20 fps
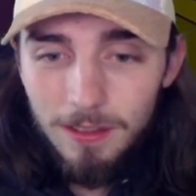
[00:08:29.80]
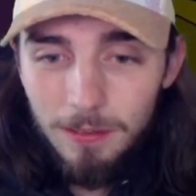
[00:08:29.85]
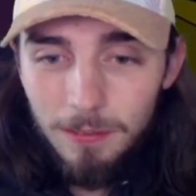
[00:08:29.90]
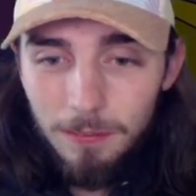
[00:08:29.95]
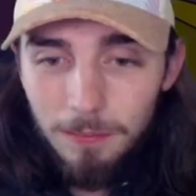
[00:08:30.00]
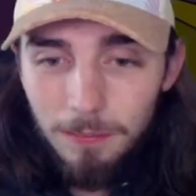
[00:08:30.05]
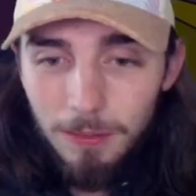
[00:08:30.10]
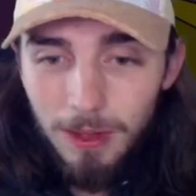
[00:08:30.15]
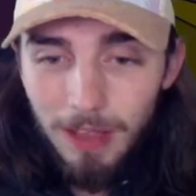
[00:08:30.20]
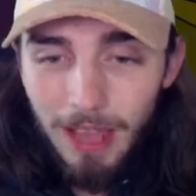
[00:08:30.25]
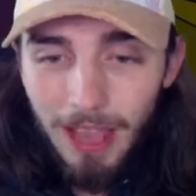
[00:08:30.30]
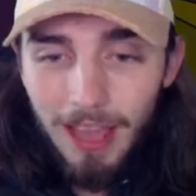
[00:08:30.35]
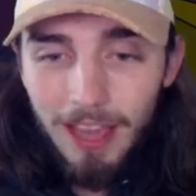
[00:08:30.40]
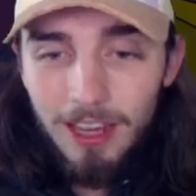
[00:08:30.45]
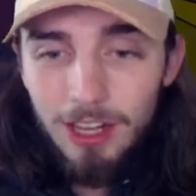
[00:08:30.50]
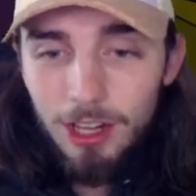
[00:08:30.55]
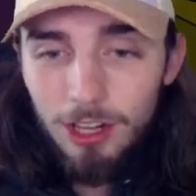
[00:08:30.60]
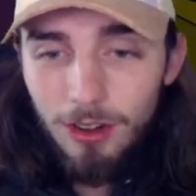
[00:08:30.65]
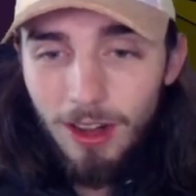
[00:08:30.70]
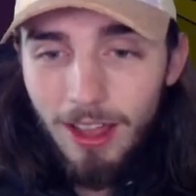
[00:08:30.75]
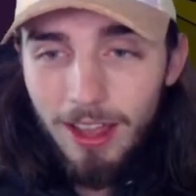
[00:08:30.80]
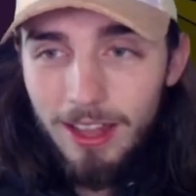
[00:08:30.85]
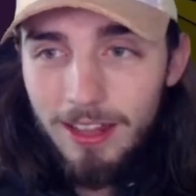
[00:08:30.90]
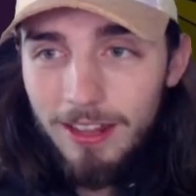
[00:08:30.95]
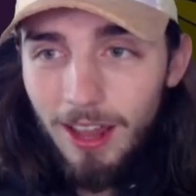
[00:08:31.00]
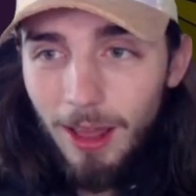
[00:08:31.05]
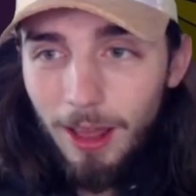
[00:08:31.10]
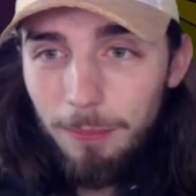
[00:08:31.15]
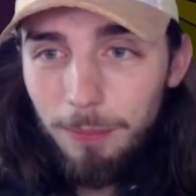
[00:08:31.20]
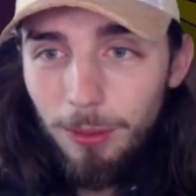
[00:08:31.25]
Well, like, any dragon
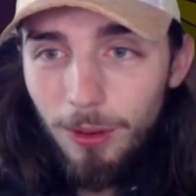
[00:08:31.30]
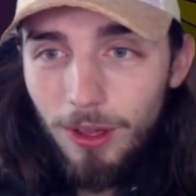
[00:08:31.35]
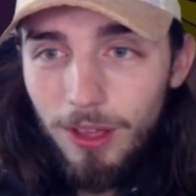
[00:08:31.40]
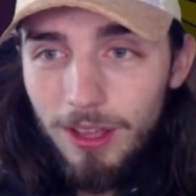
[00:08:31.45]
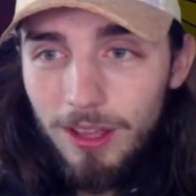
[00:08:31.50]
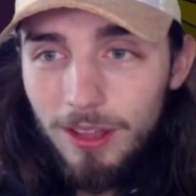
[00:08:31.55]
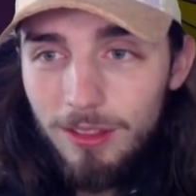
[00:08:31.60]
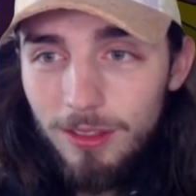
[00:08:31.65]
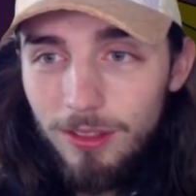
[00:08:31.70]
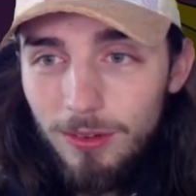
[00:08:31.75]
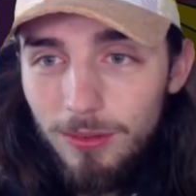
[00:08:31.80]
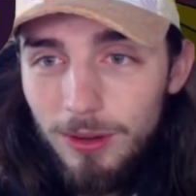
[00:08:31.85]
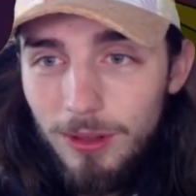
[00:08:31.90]
that I put isn't